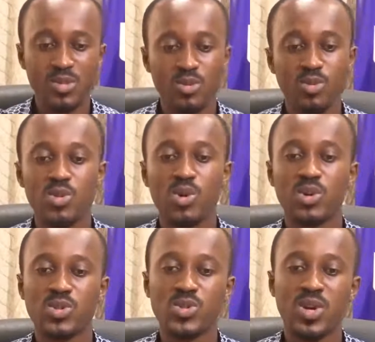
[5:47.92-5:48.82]
We'll look
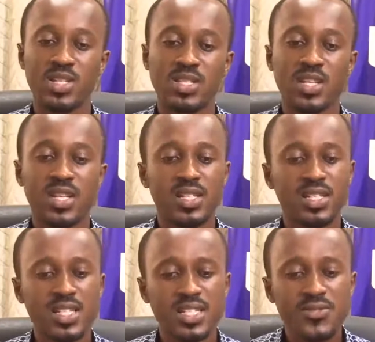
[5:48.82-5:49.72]
also at
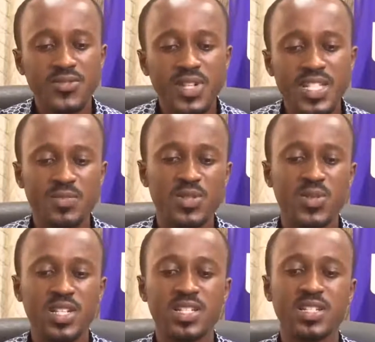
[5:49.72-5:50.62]
the difference
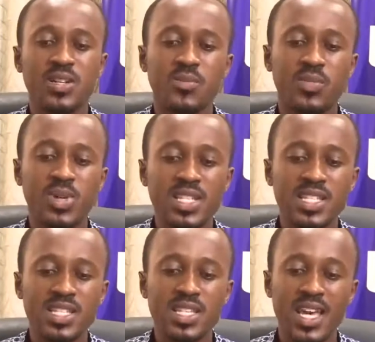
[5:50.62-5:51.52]
between
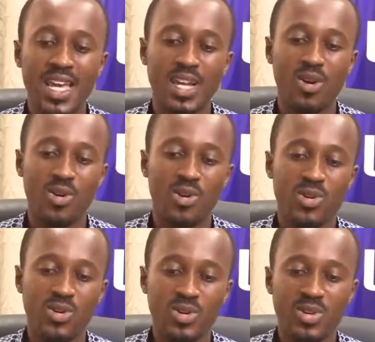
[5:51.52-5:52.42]
policy and law,
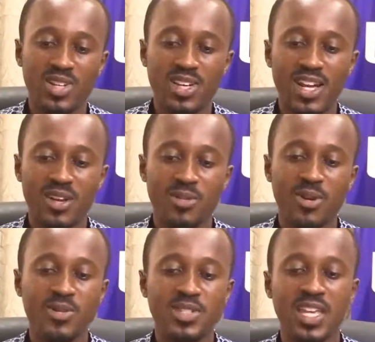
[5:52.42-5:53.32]

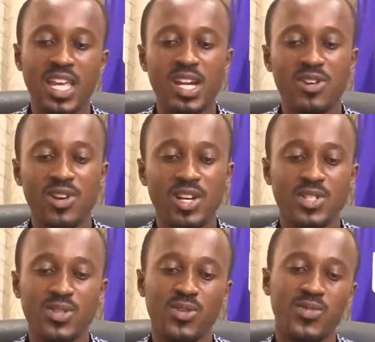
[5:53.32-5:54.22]
where we say
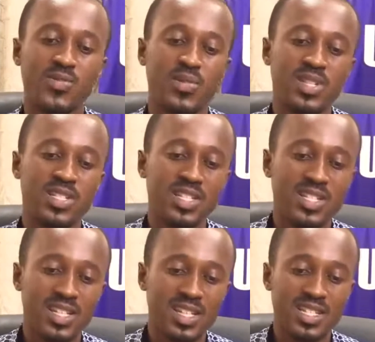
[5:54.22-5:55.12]
ignorance of a
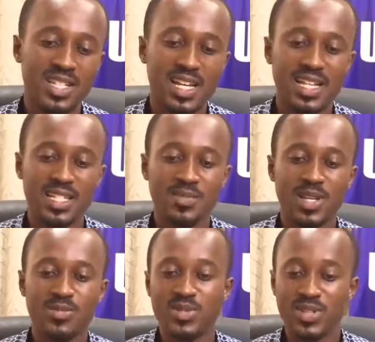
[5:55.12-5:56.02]
policy is an
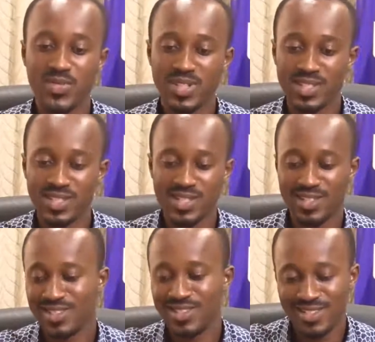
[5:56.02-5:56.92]
acceptable defense,
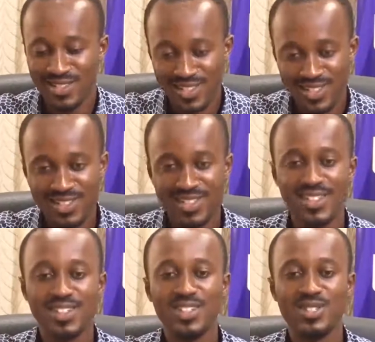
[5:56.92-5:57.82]

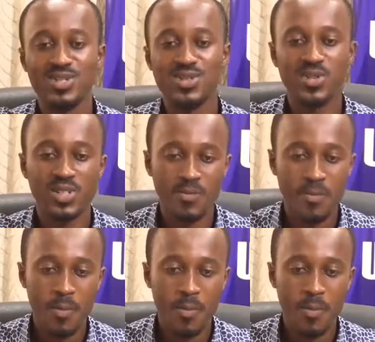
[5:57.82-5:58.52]
and so on.